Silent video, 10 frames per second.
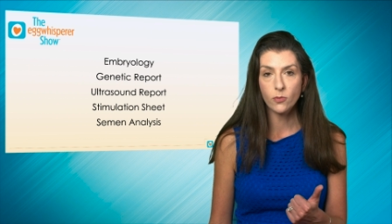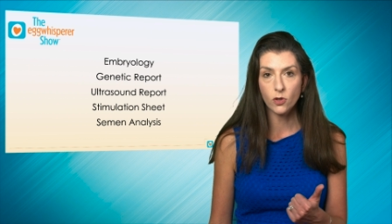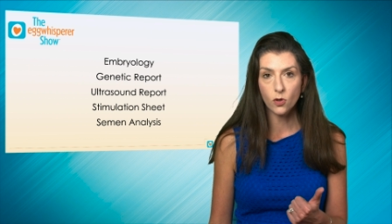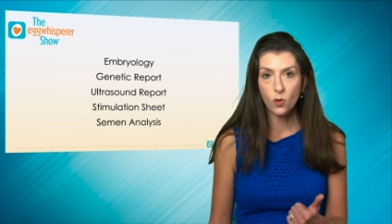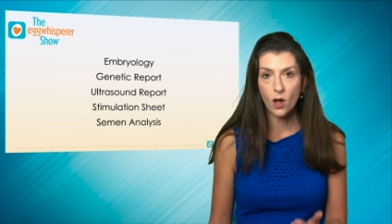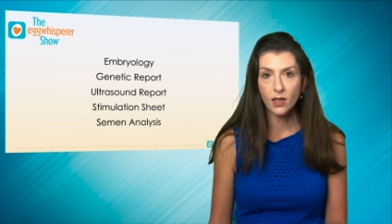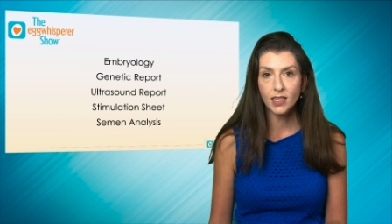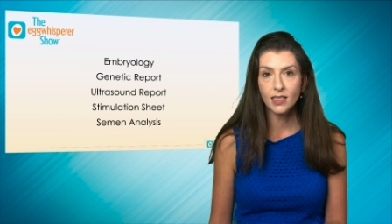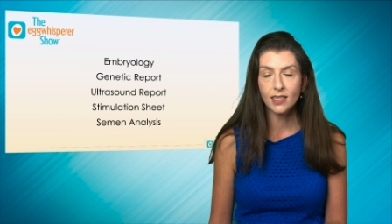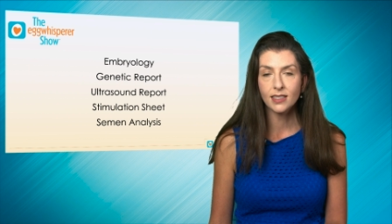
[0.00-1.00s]
embryo
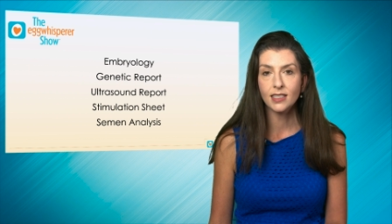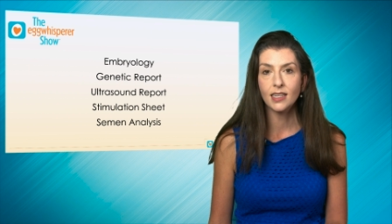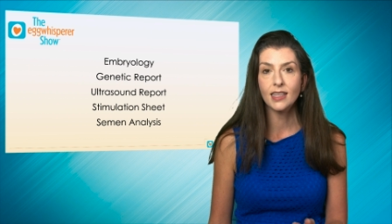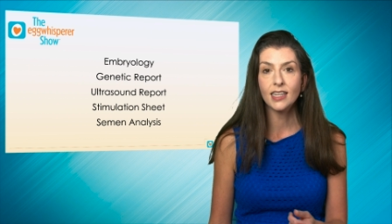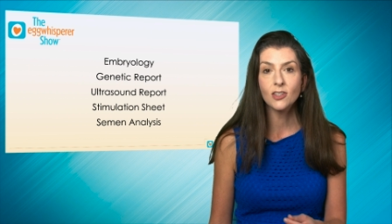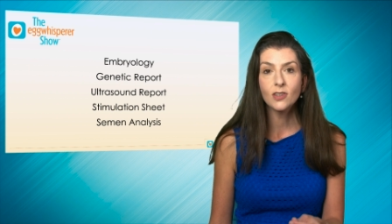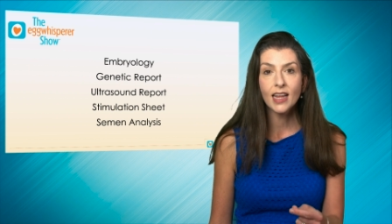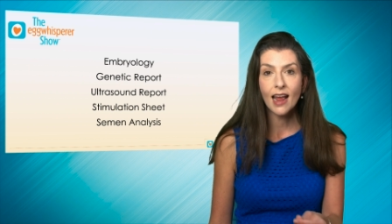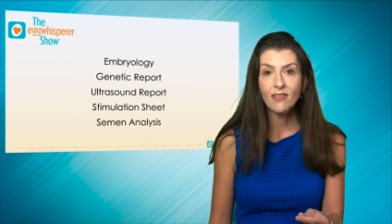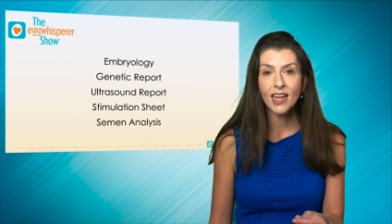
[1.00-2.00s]
quality listed, and then you
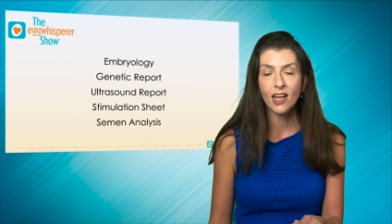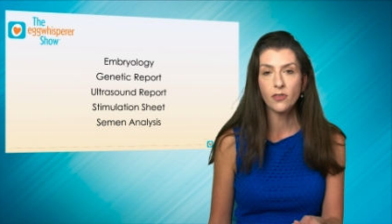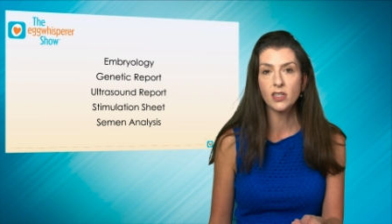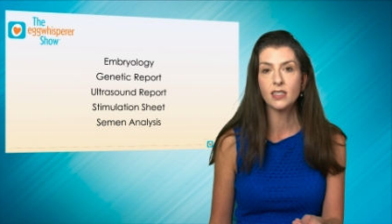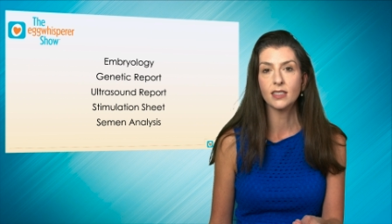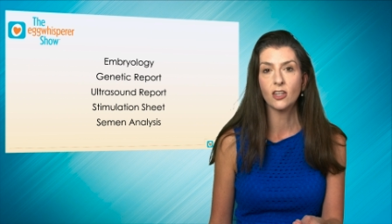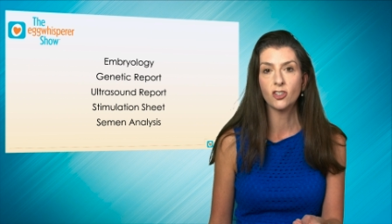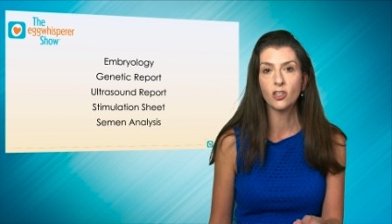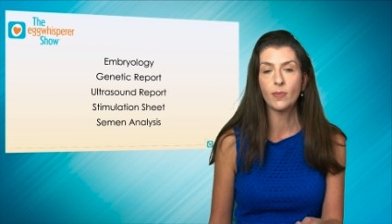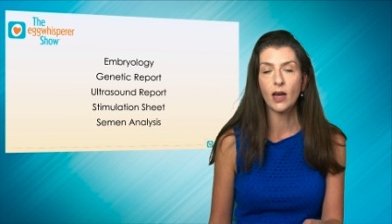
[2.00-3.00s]
can have that healthy
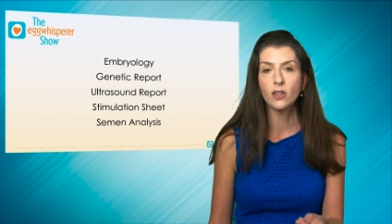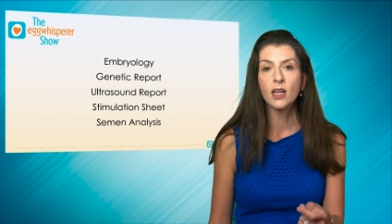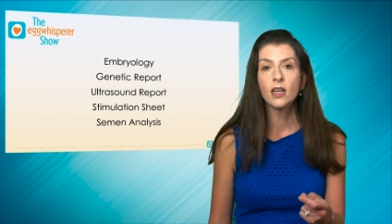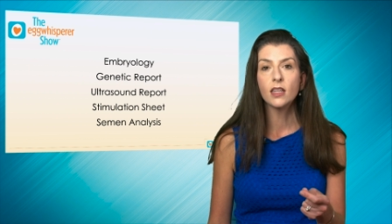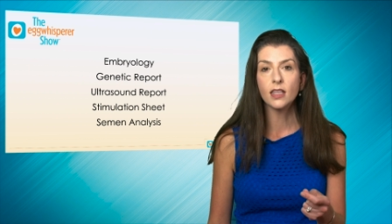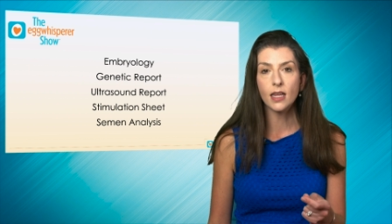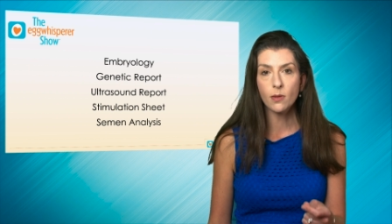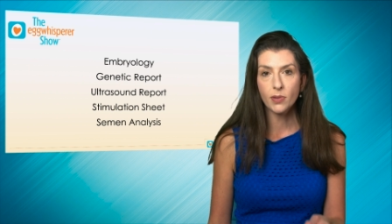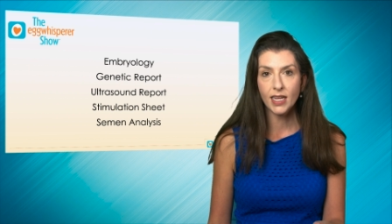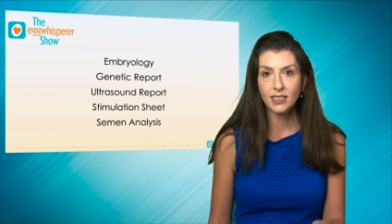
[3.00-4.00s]
discussion about the
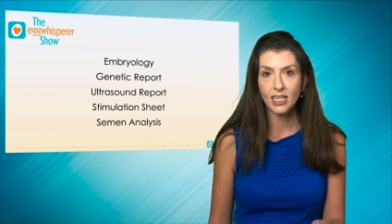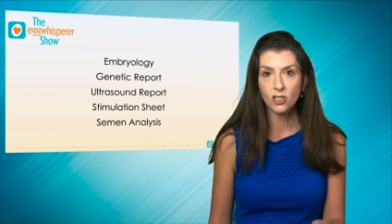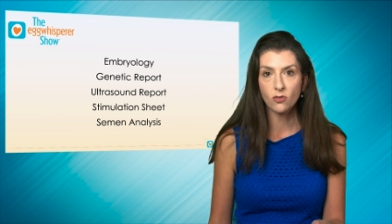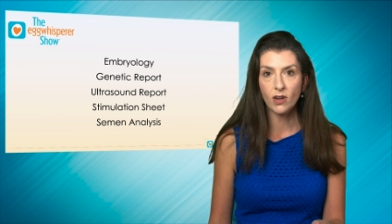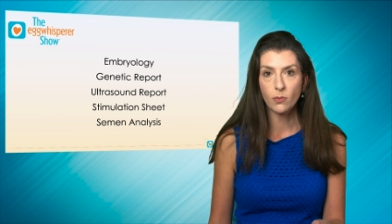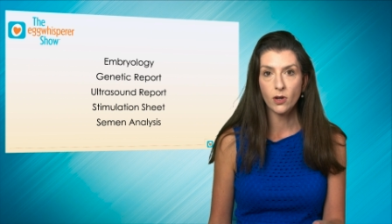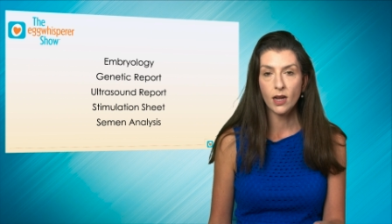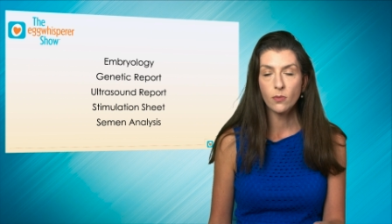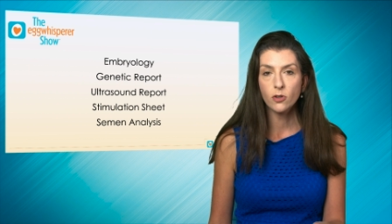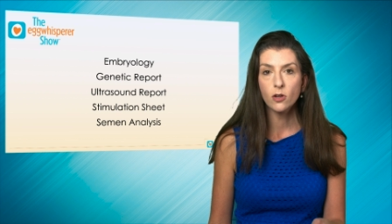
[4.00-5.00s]
implantation rate per
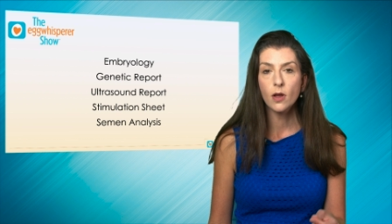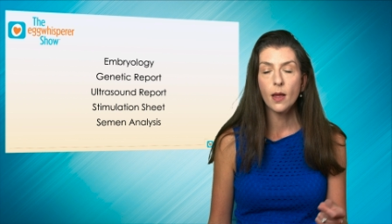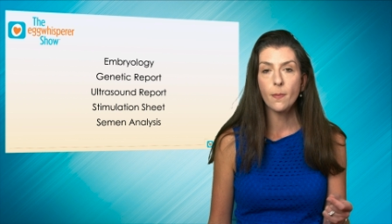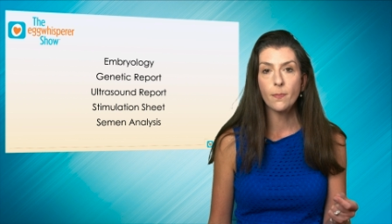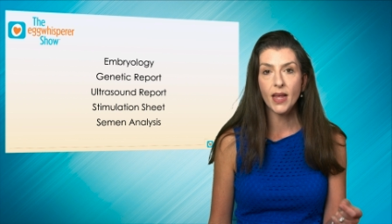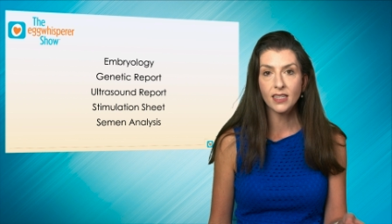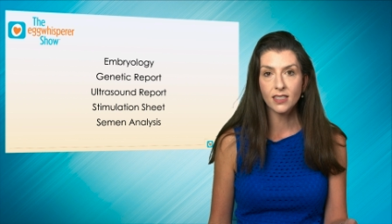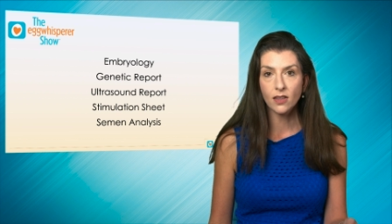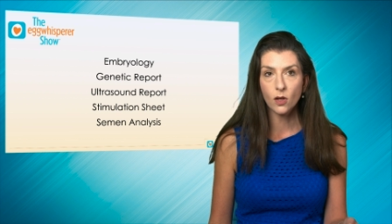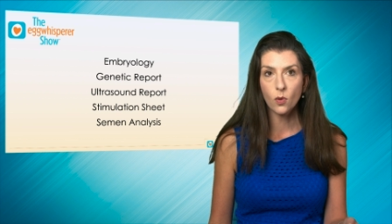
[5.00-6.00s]
embryo
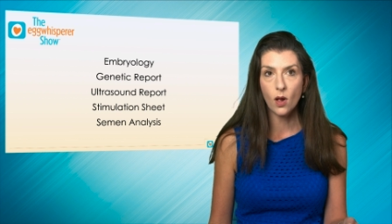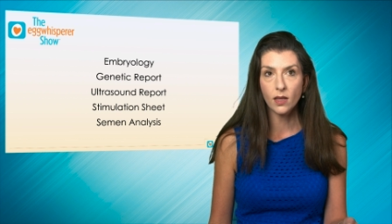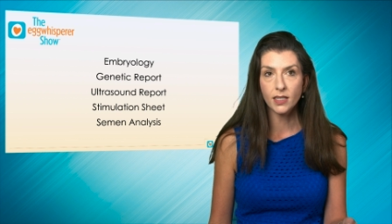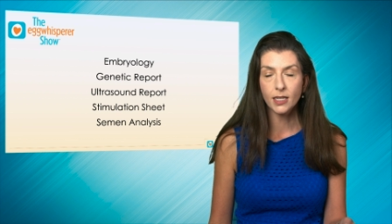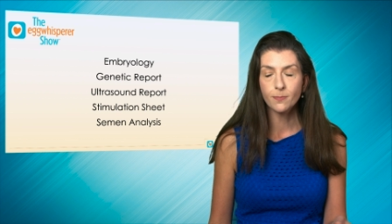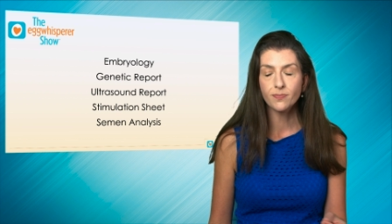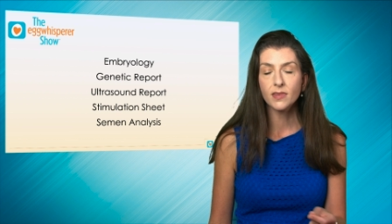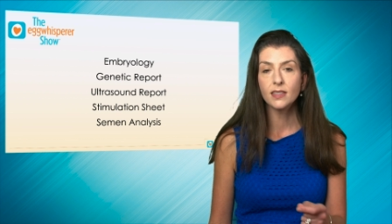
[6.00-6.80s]
based on the quality.